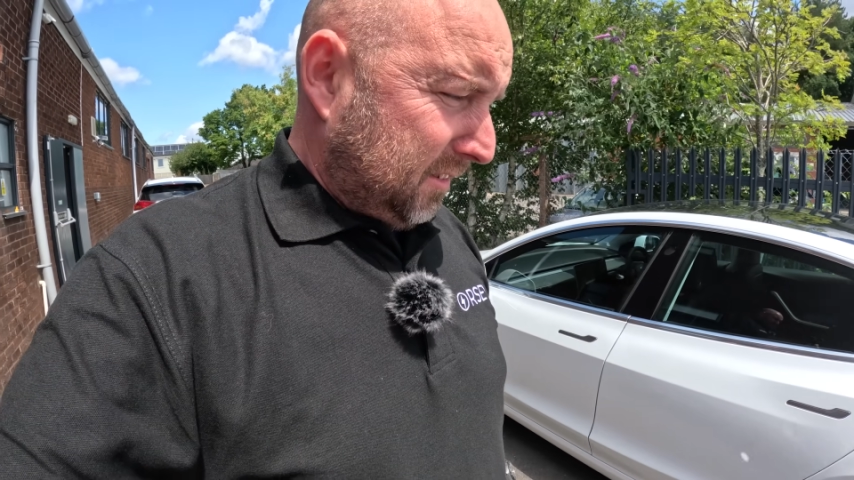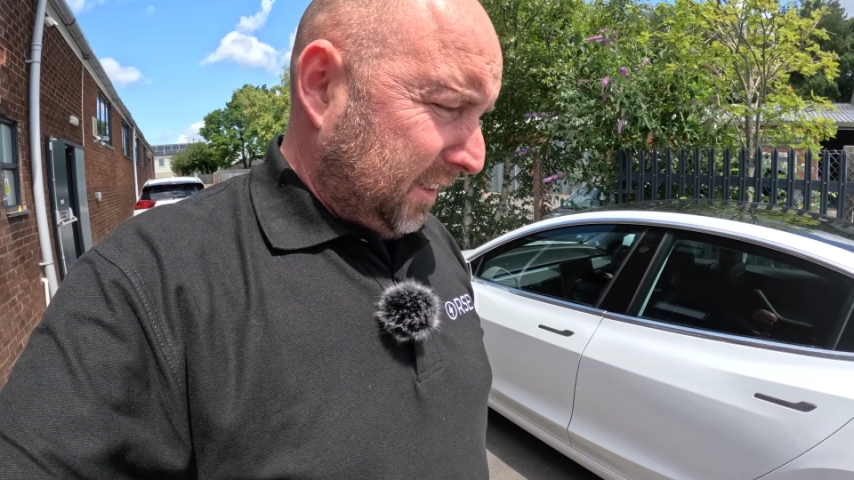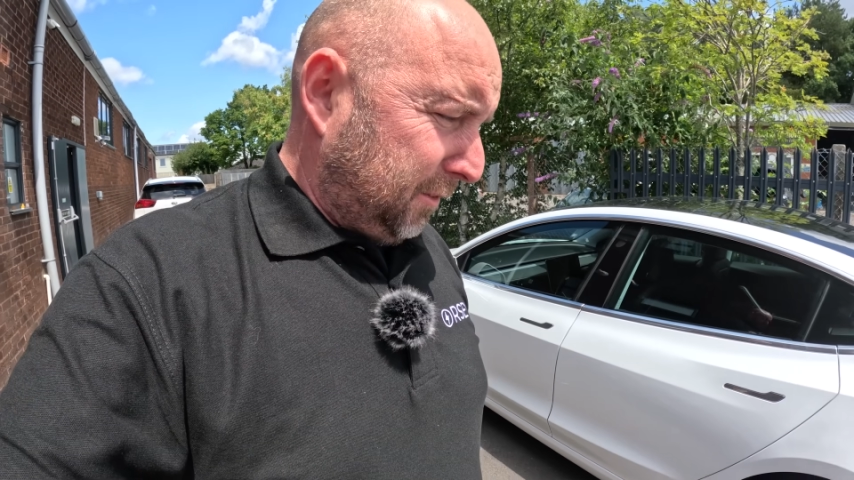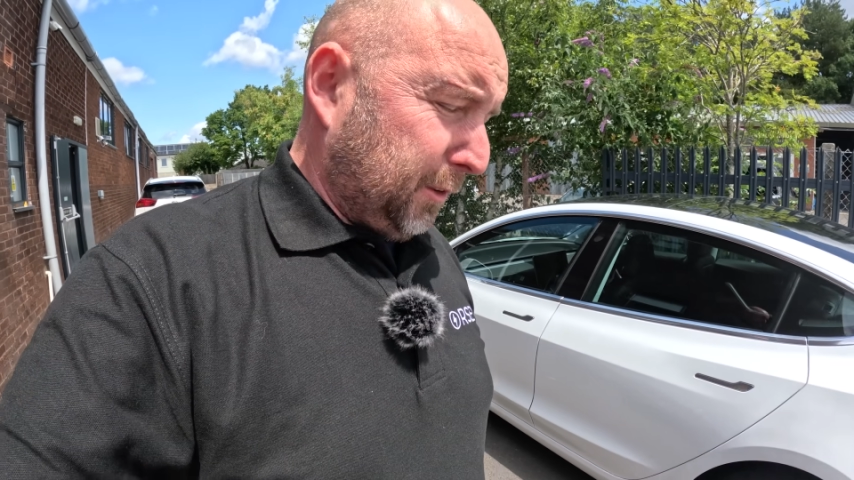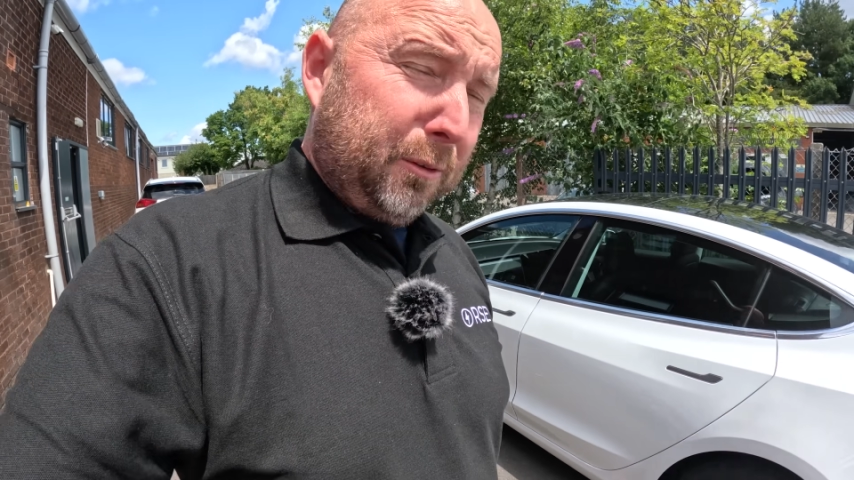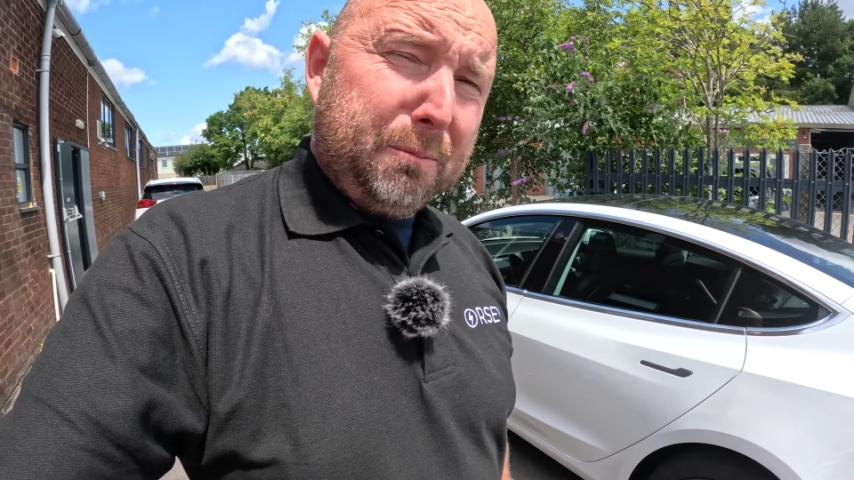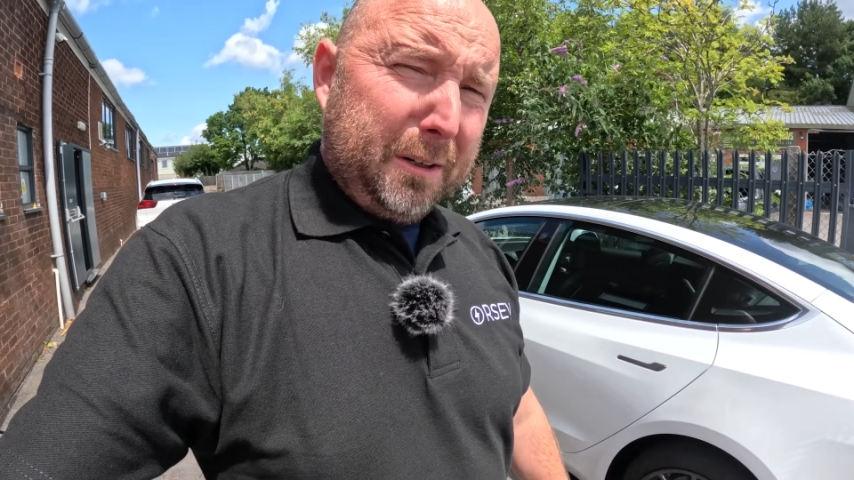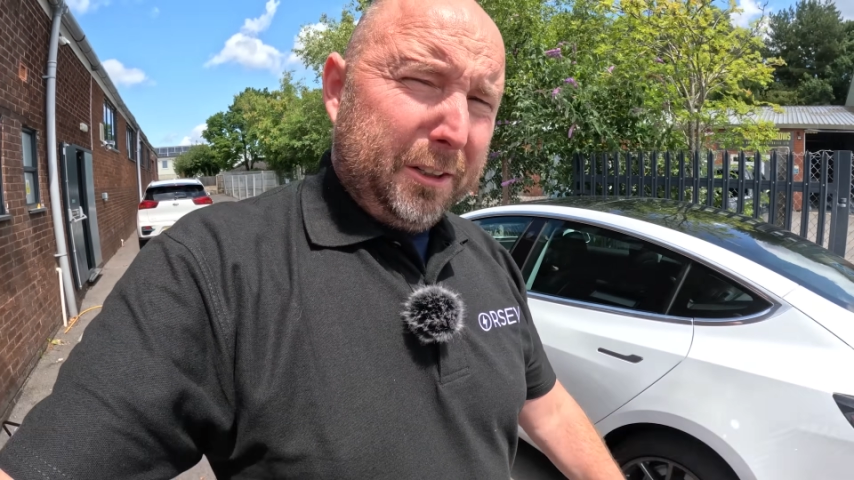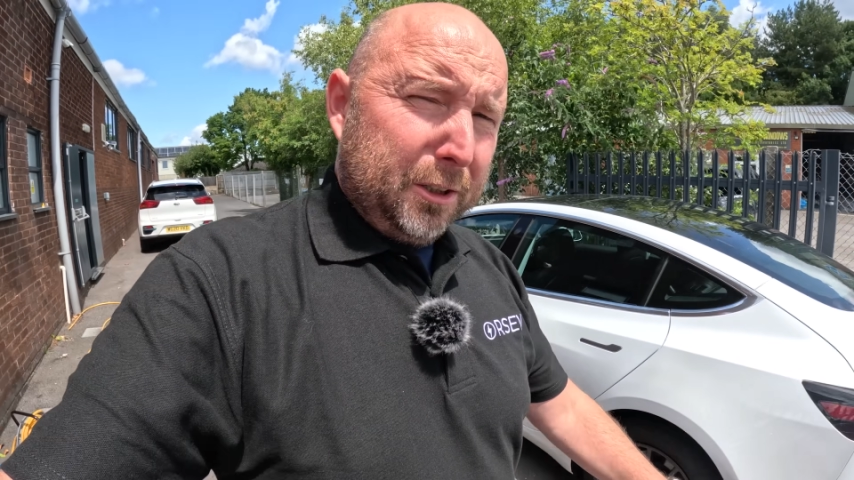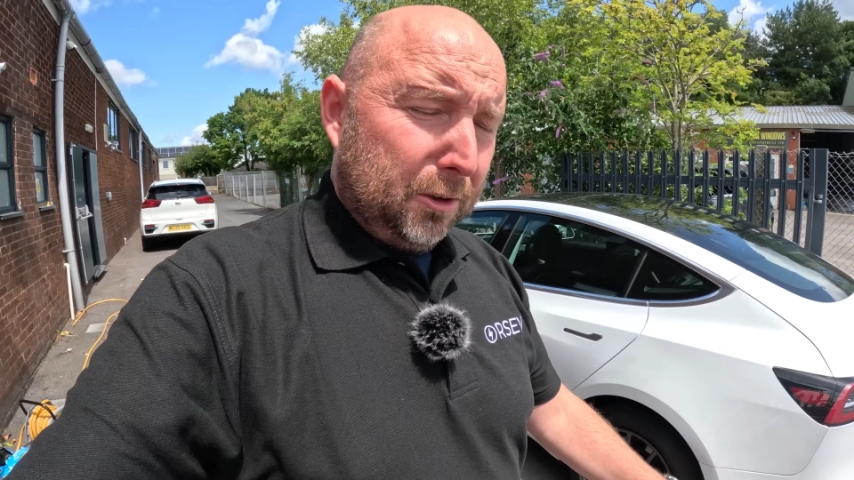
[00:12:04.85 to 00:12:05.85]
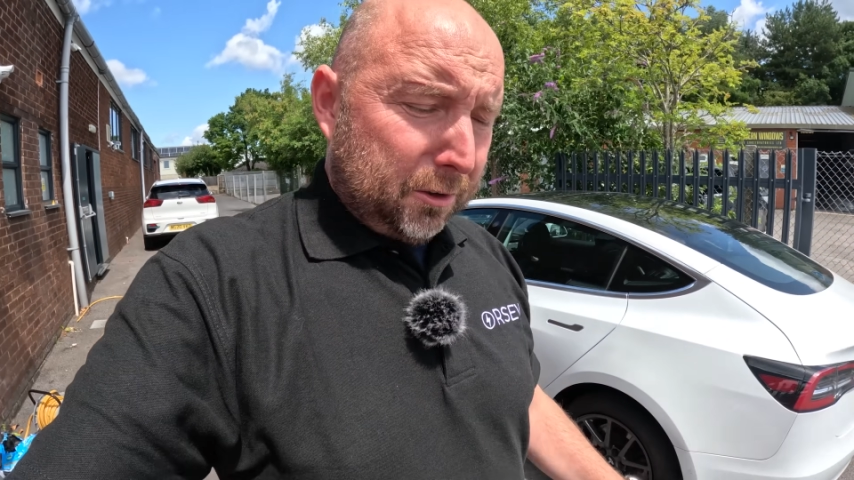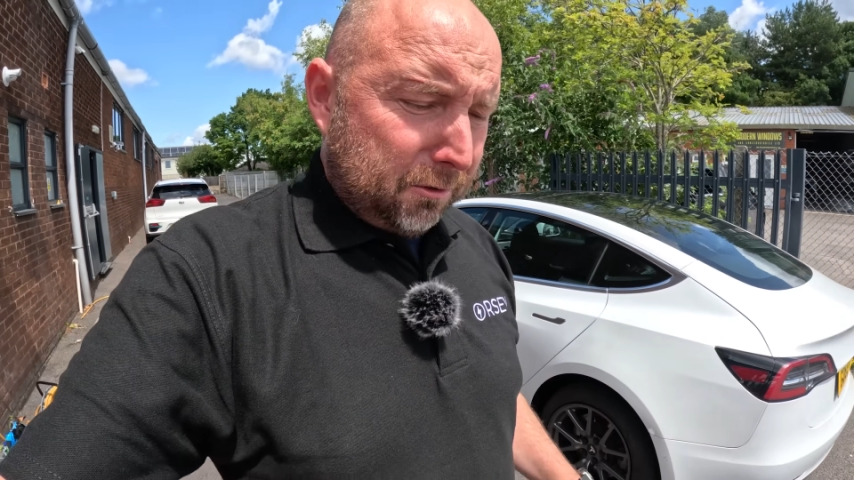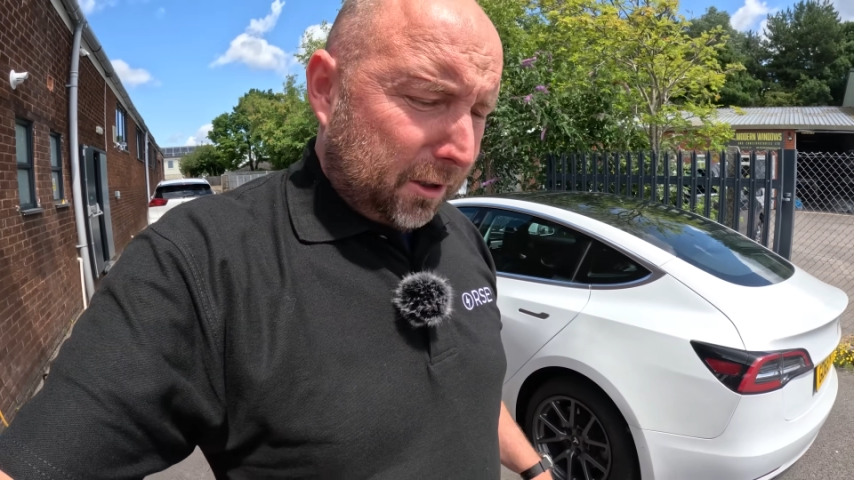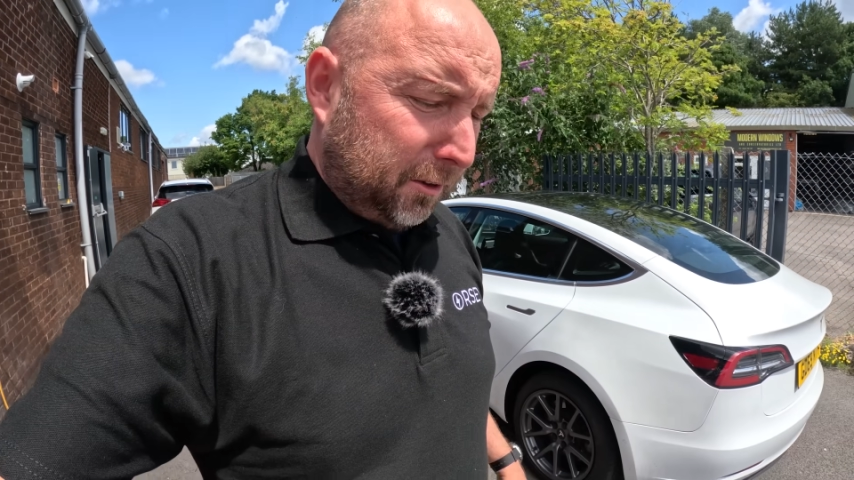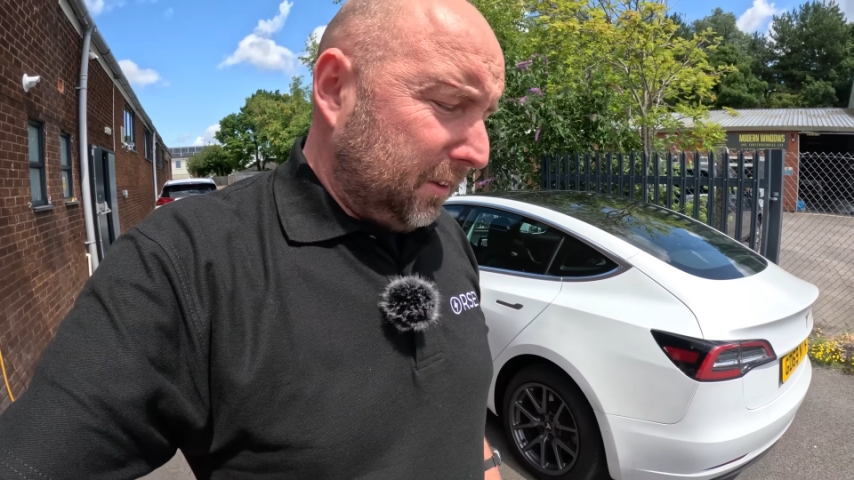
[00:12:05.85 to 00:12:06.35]
they feel very good on the
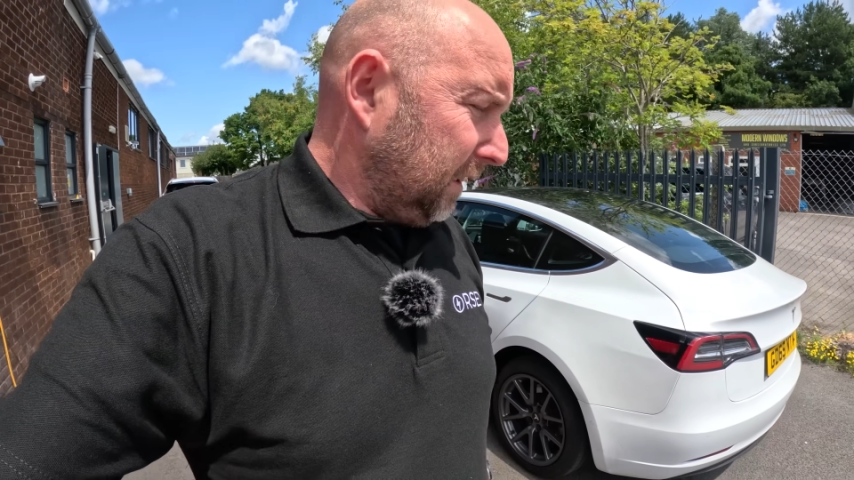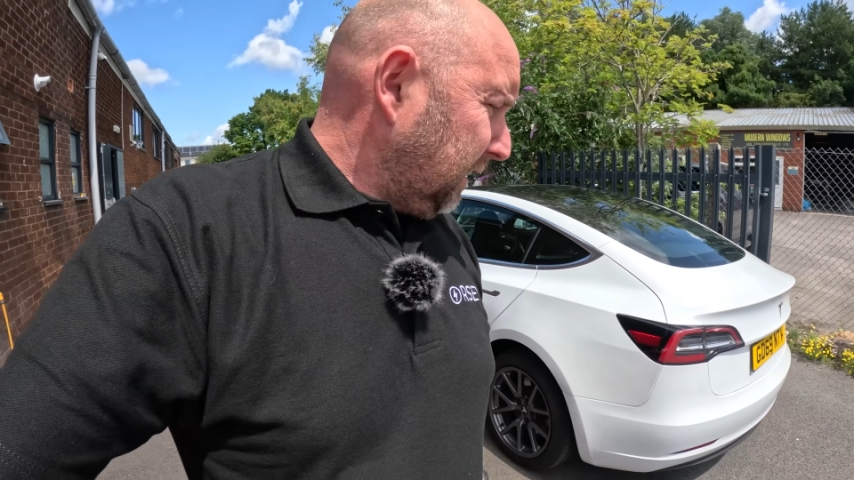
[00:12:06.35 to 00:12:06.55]
road,